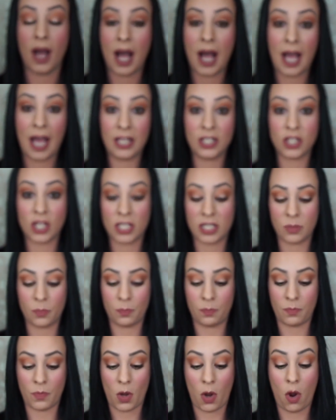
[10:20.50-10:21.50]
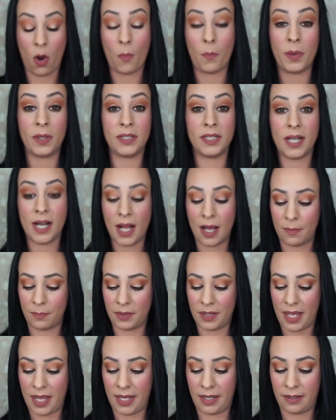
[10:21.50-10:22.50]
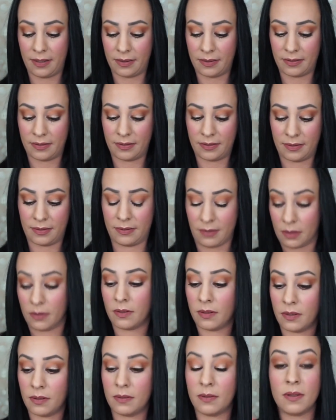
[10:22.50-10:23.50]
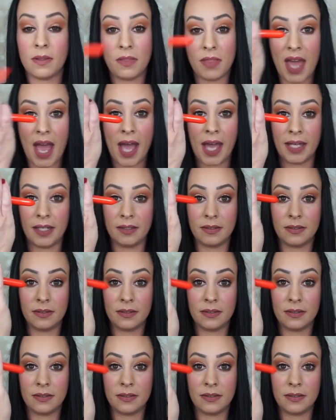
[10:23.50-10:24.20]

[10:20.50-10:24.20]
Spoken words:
I just opened it up like that.